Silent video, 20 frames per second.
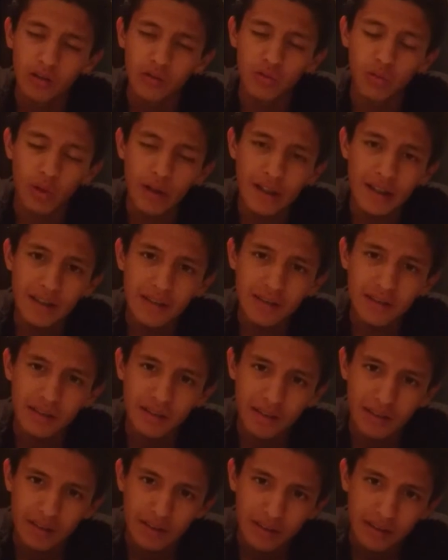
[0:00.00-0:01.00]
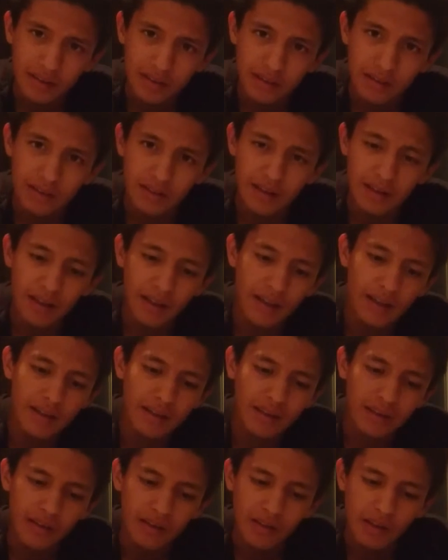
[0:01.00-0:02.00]
trait
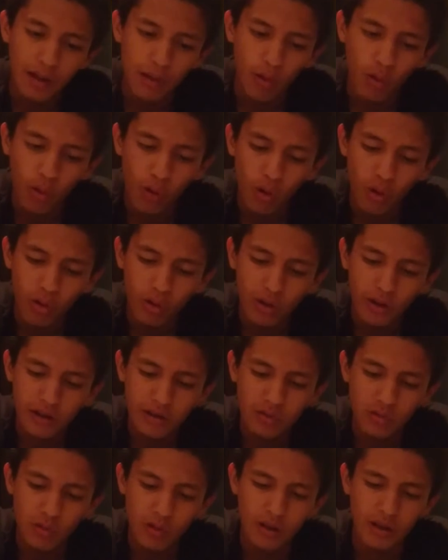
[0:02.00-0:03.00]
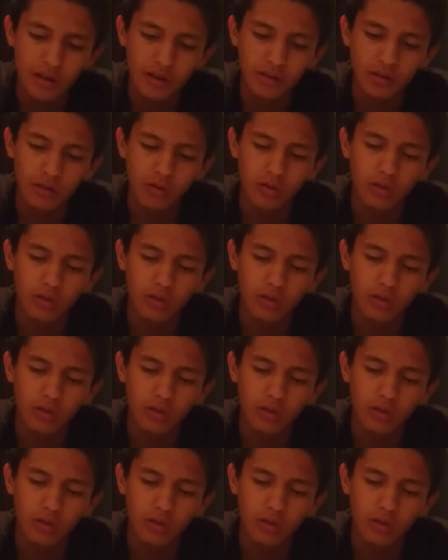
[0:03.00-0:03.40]
in the whole square.